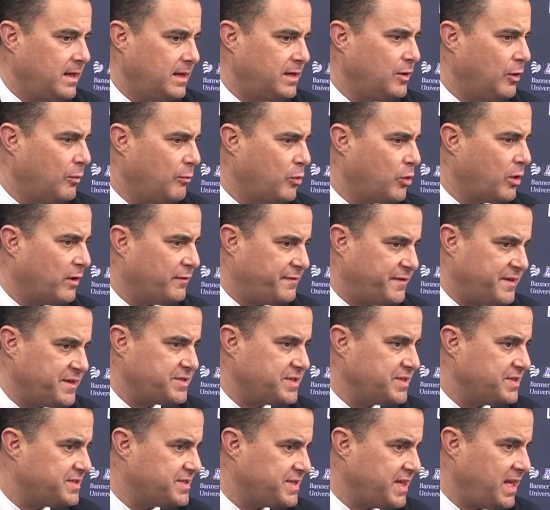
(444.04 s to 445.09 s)
you know, more
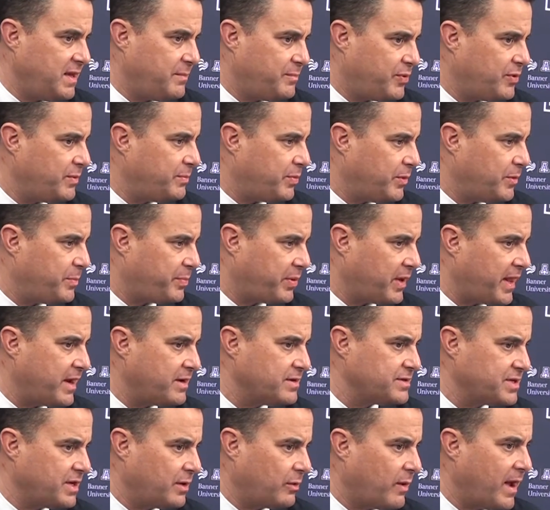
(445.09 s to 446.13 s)
efficiency, put
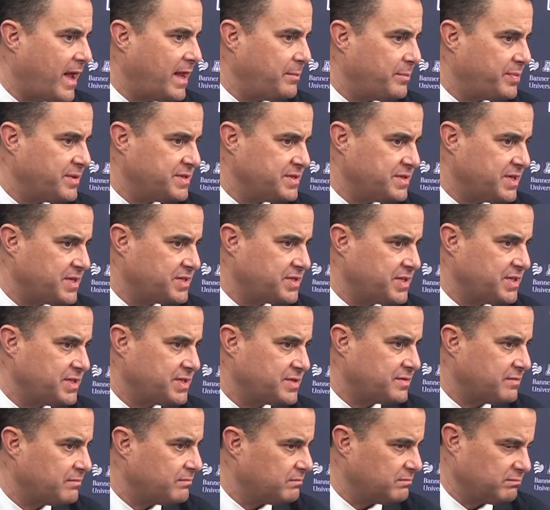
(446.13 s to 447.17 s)
players in the right
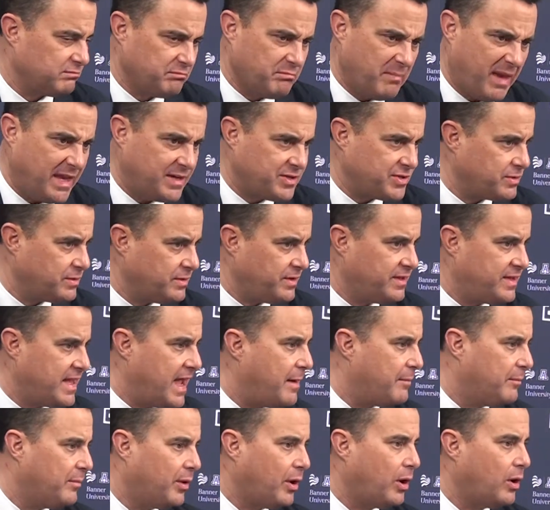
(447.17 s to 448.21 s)
positions, make sure
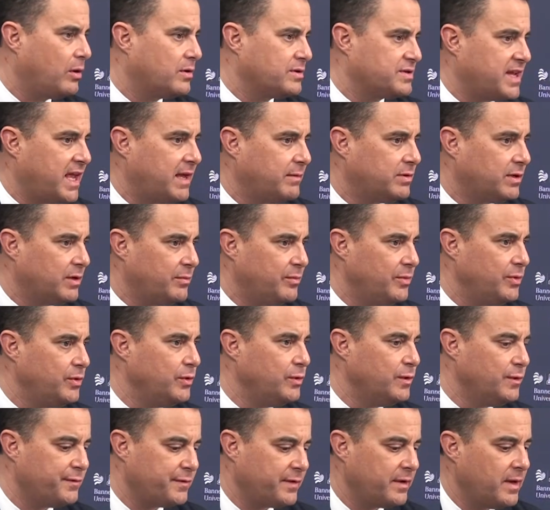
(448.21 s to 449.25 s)
that ball is able to
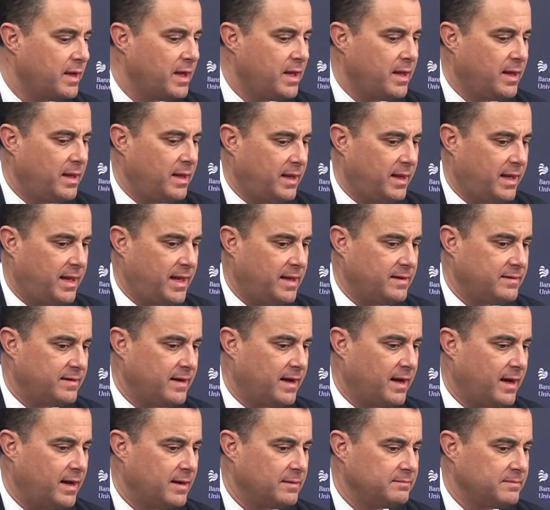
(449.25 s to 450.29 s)
move.
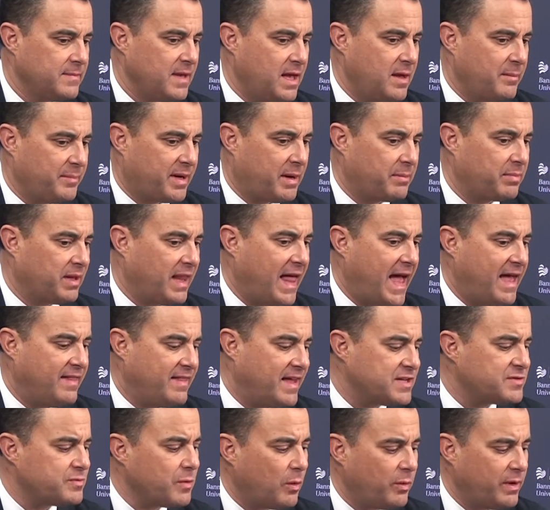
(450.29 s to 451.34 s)
But I'm glad
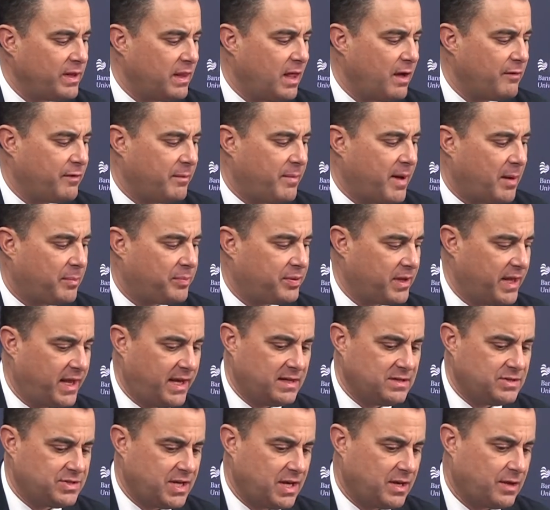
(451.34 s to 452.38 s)
that's what we love about
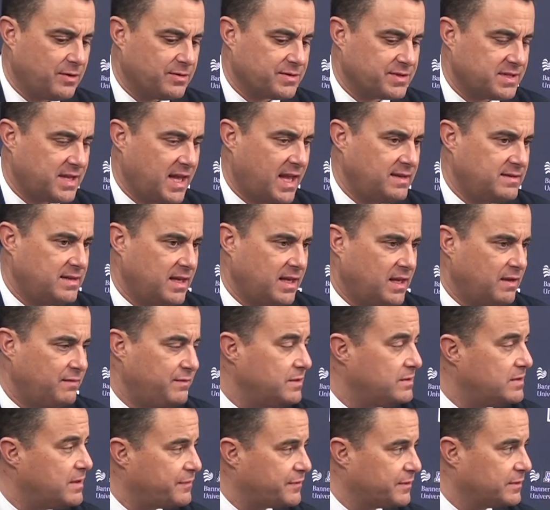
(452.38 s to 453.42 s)
playing Chico State, to give
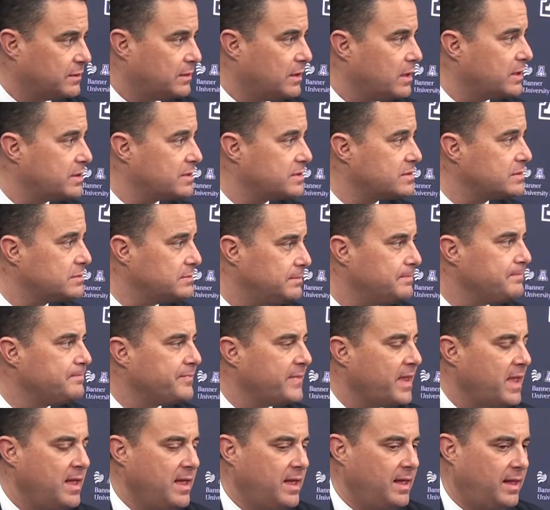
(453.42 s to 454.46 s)
you different looks.
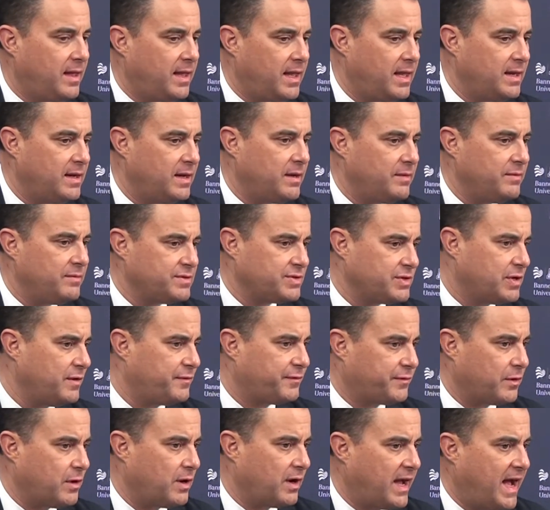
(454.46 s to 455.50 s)
And it was good
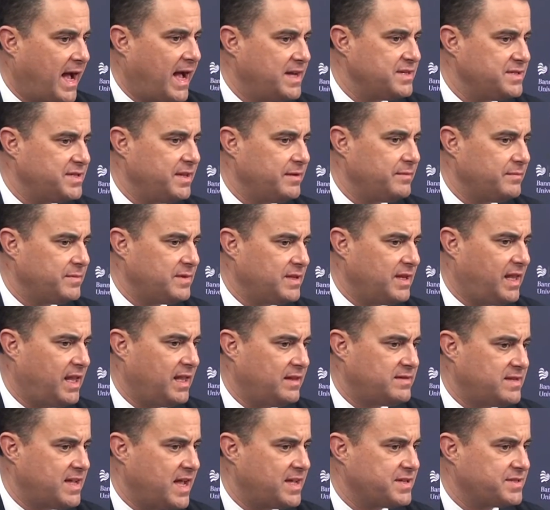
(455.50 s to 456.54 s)
for our guys to
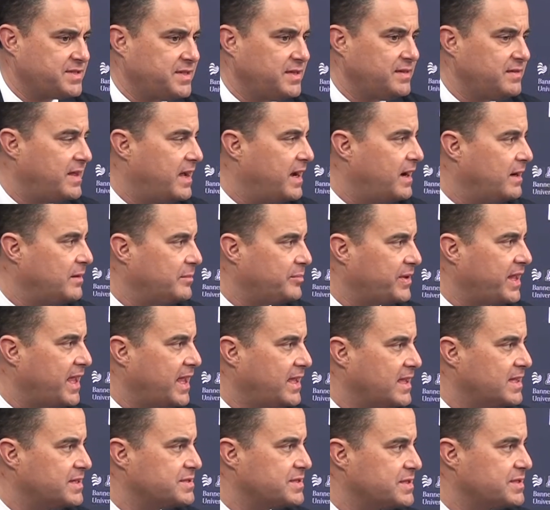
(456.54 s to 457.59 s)
get tested there and play
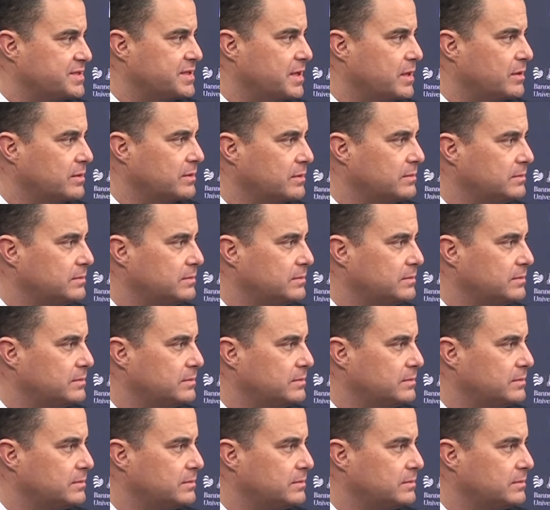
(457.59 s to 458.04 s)
against the zone.